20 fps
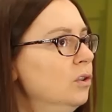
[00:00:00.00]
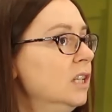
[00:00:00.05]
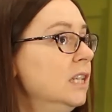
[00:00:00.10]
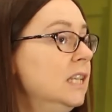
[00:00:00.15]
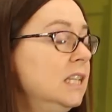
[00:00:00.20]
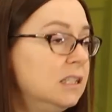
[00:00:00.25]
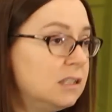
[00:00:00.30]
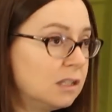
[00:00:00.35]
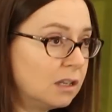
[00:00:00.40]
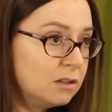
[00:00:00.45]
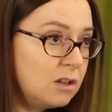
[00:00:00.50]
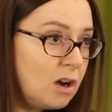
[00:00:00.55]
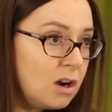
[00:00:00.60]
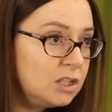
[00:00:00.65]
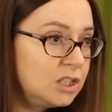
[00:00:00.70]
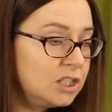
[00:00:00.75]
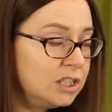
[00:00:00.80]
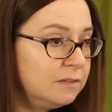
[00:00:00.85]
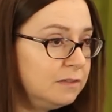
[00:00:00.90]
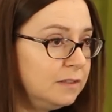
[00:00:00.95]
needs a
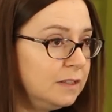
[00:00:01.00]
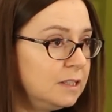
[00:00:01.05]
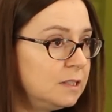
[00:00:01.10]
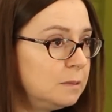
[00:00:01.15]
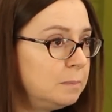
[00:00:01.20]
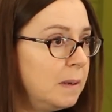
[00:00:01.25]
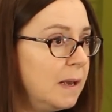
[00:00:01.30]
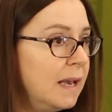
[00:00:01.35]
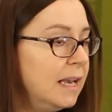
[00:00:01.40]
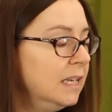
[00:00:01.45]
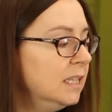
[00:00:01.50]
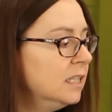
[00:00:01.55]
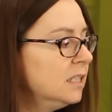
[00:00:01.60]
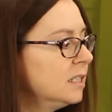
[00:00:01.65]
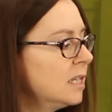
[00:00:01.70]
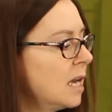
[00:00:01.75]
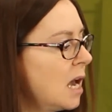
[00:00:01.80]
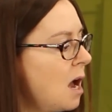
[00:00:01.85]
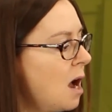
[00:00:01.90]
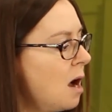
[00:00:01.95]
large living space,
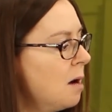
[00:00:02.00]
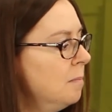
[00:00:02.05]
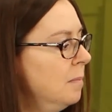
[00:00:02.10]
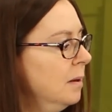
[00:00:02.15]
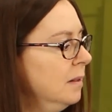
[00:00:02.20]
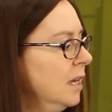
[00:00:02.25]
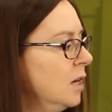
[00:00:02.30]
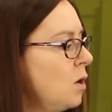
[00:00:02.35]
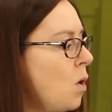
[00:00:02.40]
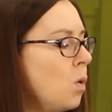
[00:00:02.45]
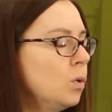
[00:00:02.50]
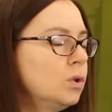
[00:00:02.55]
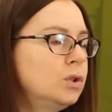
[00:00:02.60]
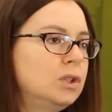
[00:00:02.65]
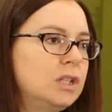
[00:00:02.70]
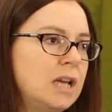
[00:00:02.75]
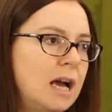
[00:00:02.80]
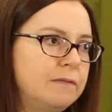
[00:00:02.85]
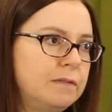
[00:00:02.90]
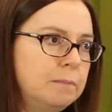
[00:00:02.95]
but then also
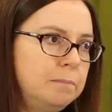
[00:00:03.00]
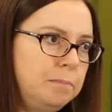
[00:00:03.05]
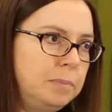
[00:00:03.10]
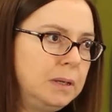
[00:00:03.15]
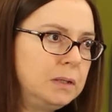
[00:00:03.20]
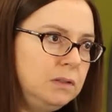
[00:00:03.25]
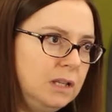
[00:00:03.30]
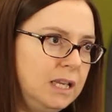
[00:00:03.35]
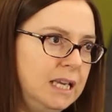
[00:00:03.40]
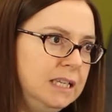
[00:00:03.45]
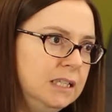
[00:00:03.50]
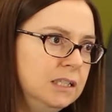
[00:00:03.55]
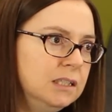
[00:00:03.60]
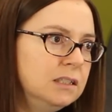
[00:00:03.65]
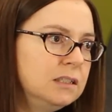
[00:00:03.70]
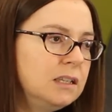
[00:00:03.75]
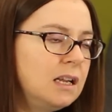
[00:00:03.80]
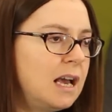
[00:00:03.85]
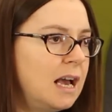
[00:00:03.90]
to have a built-in